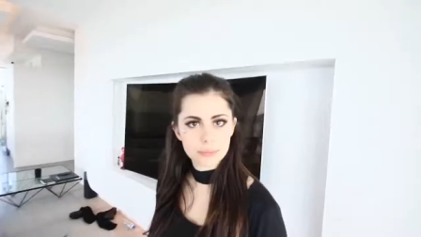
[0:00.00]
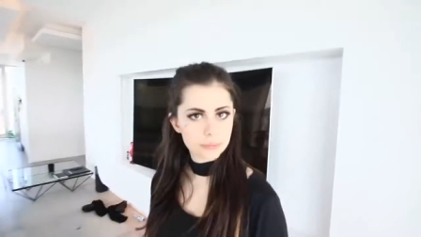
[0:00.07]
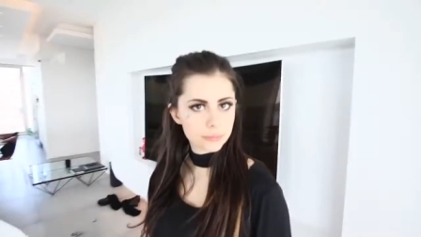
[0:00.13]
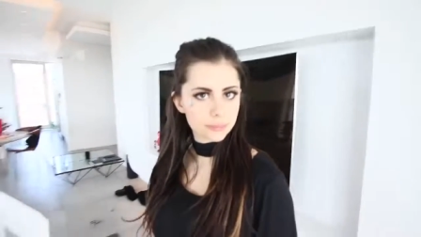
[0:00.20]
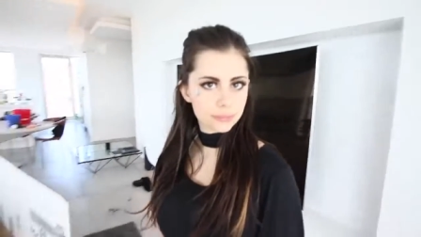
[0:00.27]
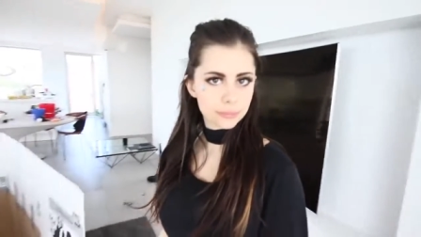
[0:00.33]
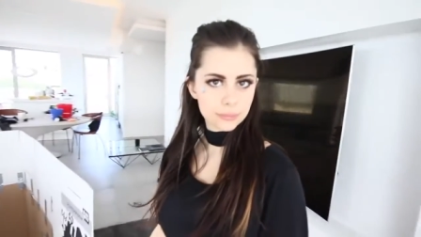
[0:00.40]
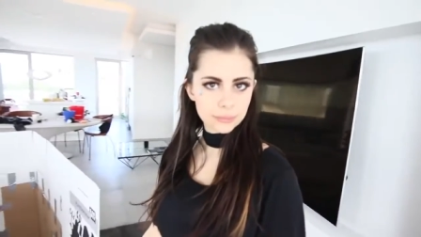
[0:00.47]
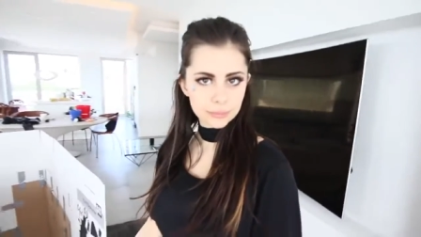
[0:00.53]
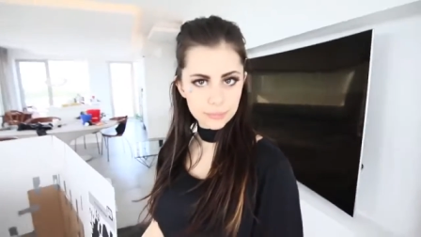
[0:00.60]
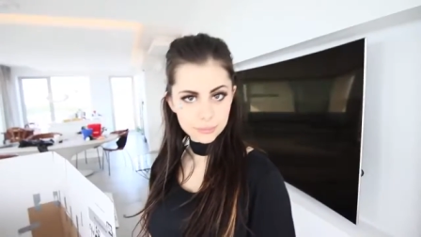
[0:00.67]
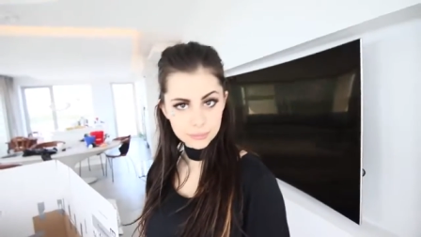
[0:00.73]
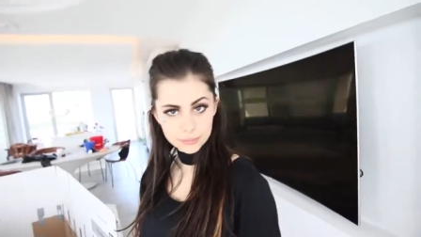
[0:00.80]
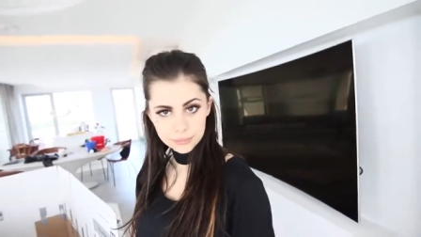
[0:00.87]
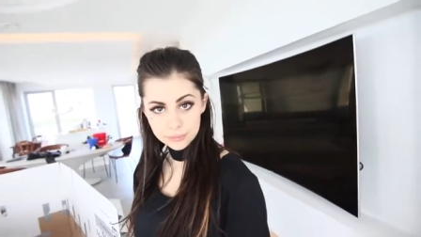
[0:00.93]
Azzy, do you want to
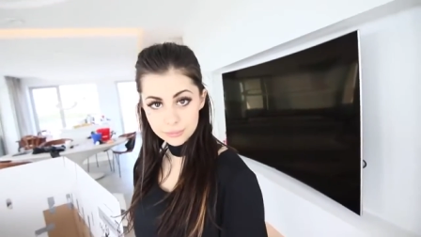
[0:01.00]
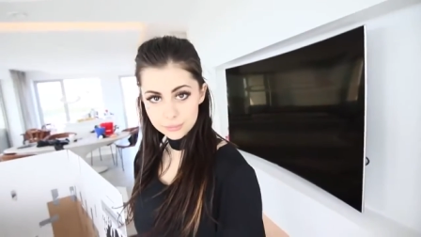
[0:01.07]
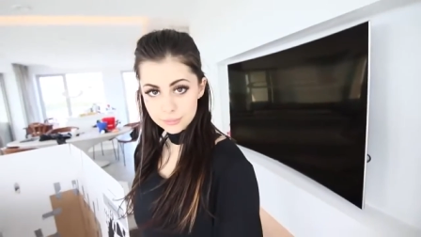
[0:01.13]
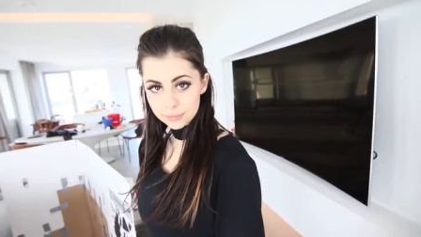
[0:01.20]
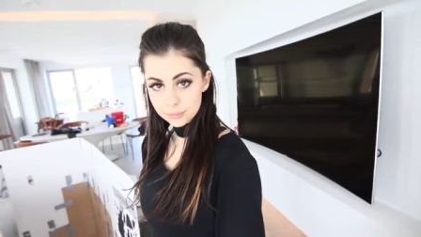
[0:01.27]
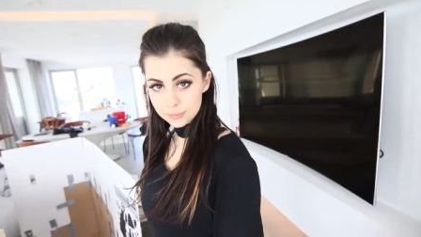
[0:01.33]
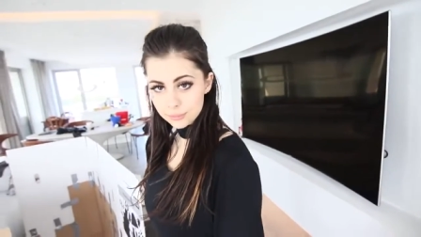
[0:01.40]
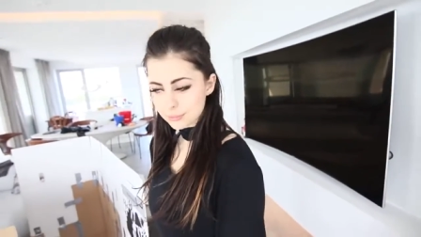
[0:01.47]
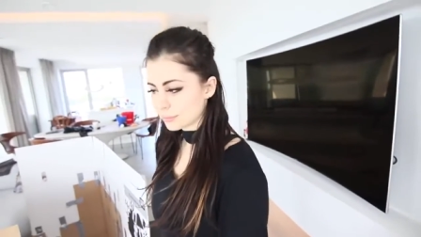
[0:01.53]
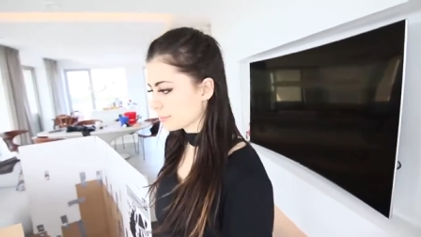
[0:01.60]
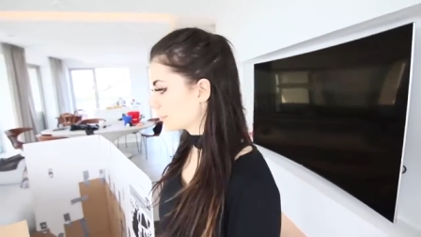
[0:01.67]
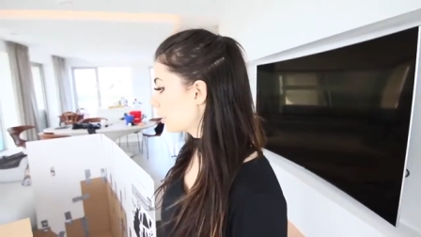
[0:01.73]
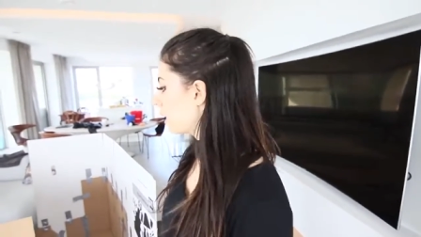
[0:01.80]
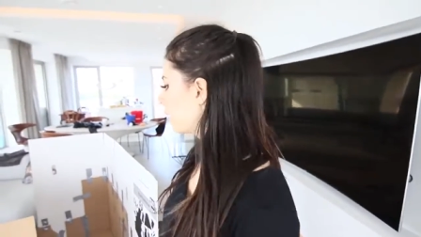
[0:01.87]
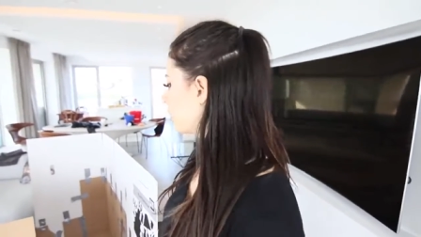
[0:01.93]
give us a tour so
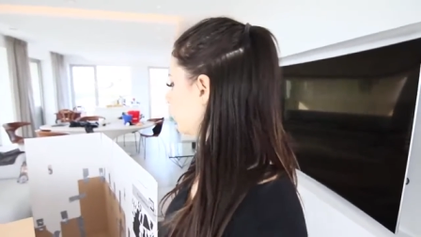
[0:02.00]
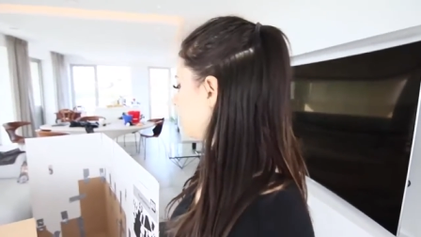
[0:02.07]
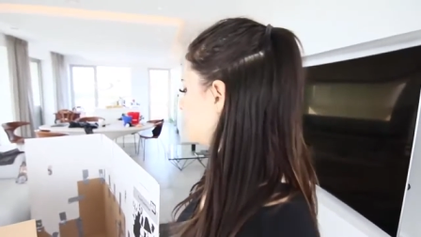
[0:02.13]
far of what